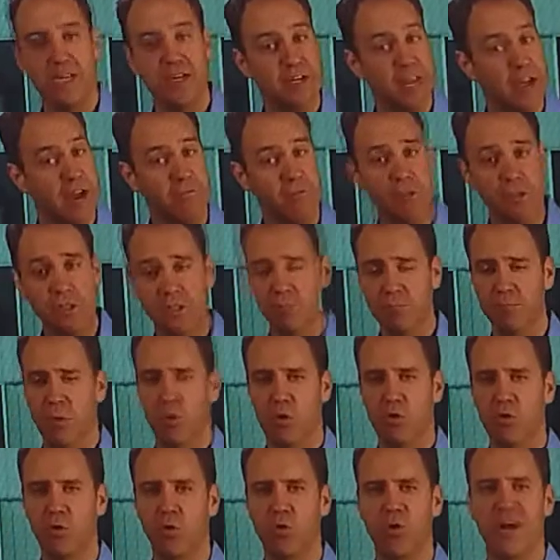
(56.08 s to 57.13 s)
Never
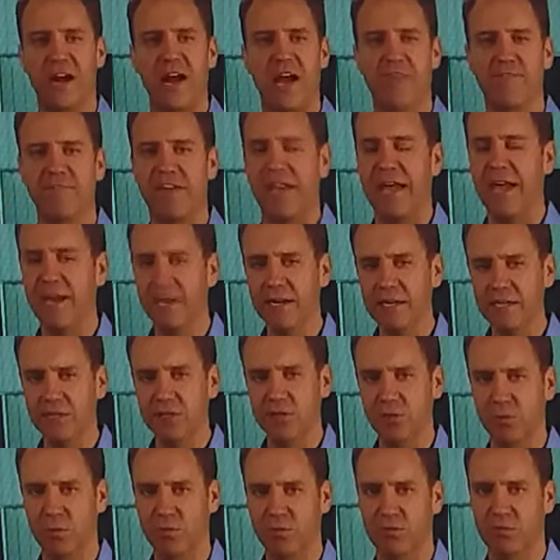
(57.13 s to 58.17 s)
smoke or have any
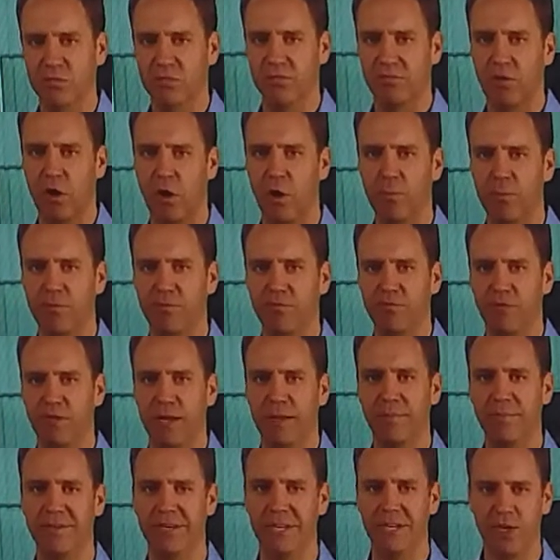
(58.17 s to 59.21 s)
sources of open
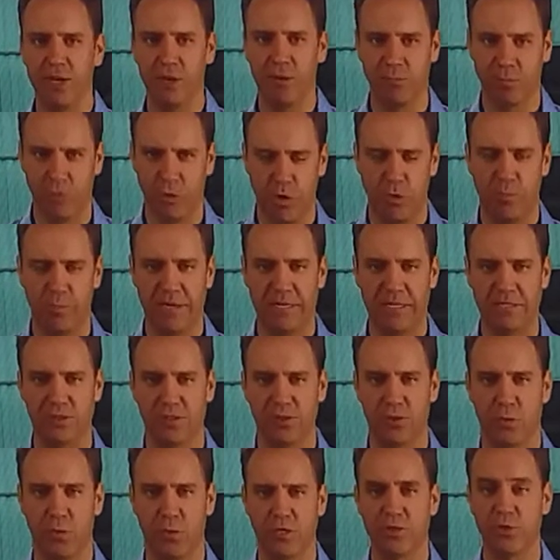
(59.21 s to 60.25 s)
flame near propane
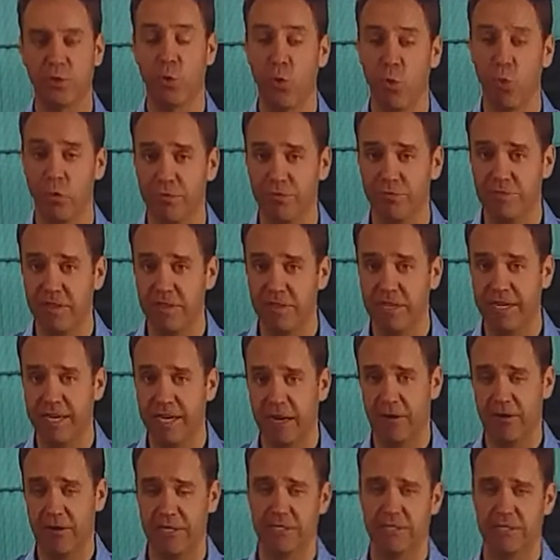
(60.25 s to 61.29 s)
storage or filling
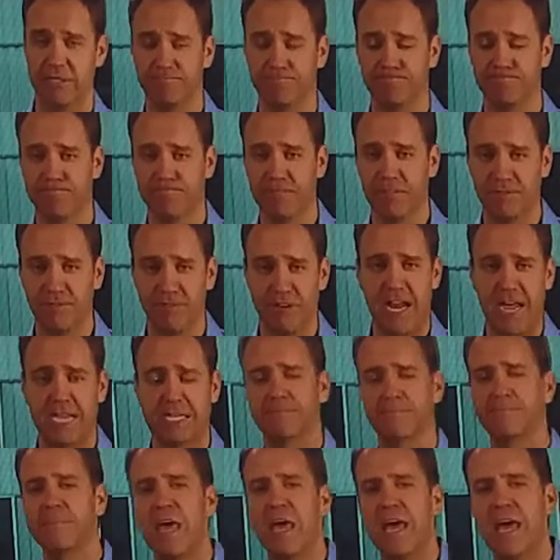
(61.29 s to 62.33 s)
areas. In
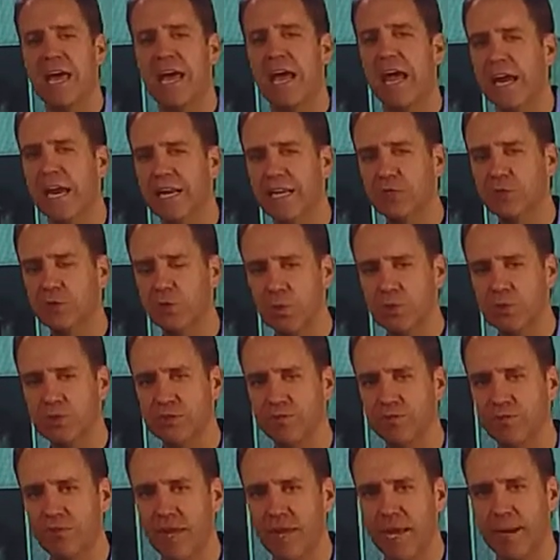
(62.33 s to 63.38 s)
fact, any source
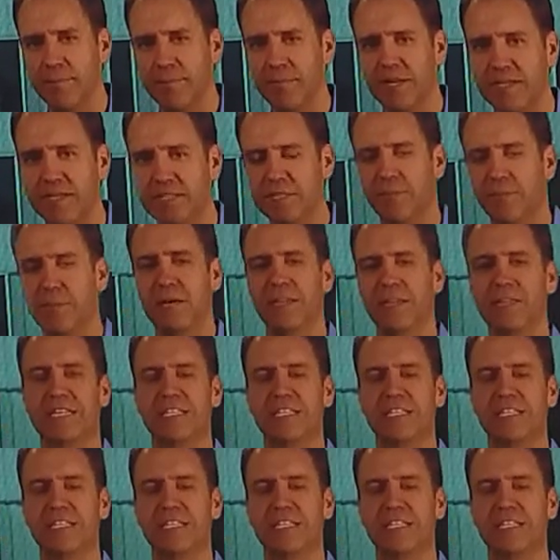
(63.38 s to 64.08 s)
of flame needs to be at